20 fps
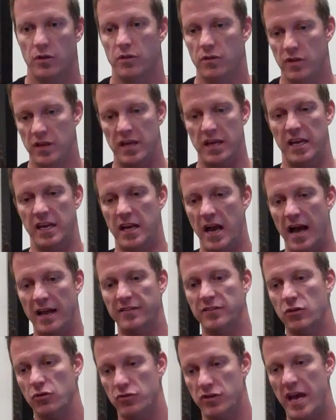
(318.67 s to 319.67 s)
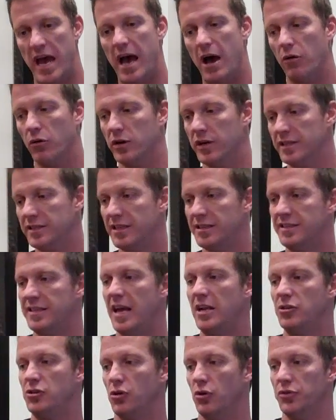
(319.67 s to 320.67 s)
The Egoscue Tower is
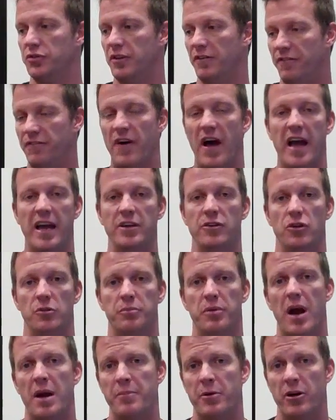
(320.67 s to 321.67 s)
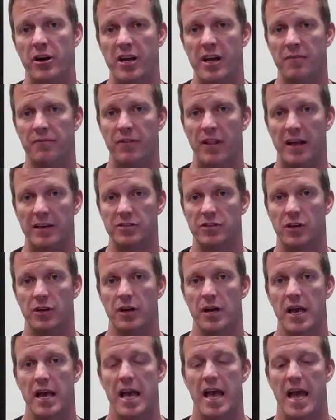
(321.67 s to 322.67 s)
essential to find your primary hip
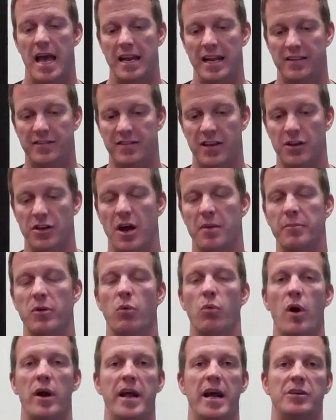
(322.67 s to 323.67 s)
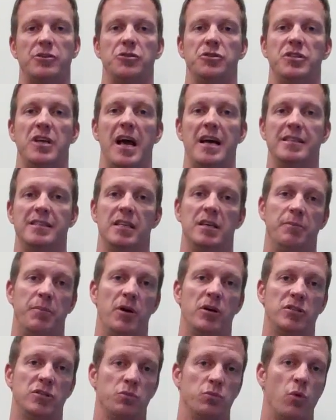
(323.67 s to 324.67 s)
flexor. And it's the #1 exercise that a
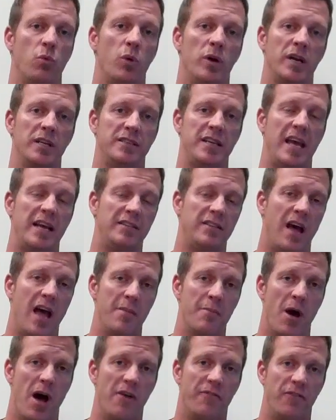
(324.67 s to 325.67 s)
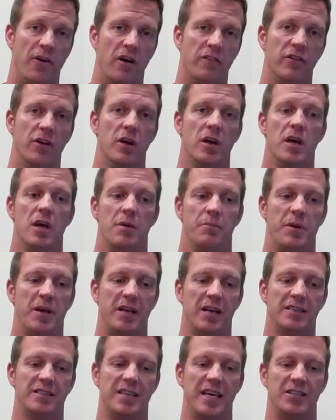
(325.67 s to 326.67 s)
person will want to take time off of
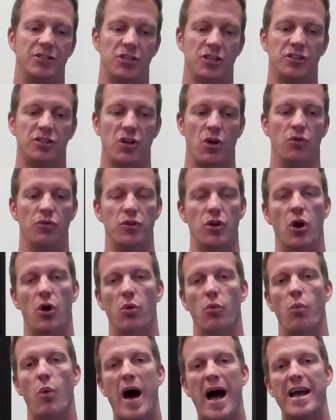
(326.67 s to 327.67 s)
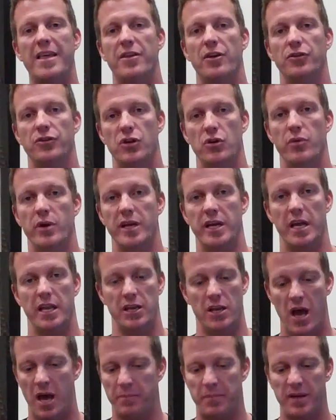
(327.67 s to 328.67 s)
because they just don't know why they're doing
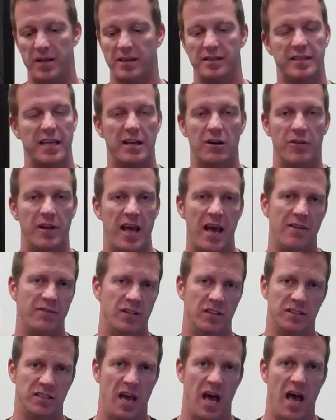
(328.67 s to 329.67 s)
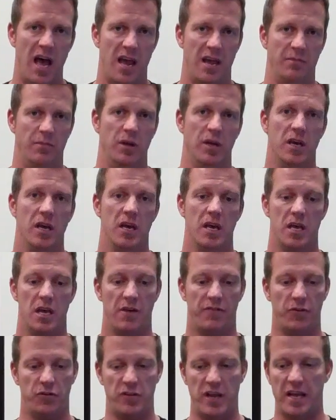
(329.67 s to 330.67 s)
it. Not because they don't have the time.
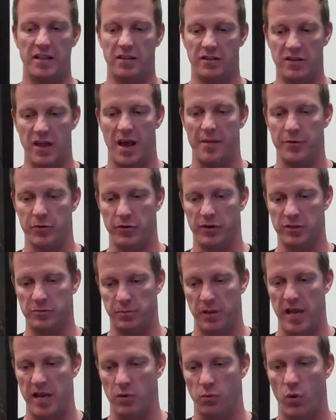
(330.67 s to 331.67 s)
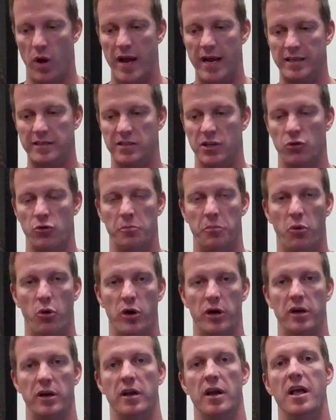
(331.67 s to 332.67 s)
If you take the time to explain why it's so
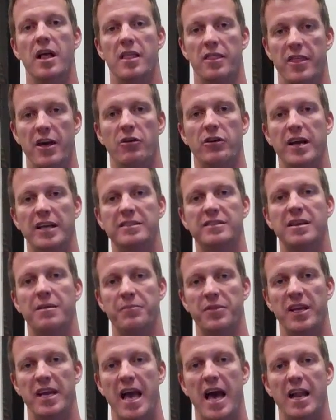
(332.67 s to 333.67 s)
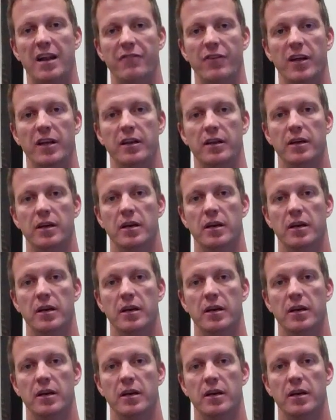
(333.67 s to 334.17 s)
important, they'll get something out of it.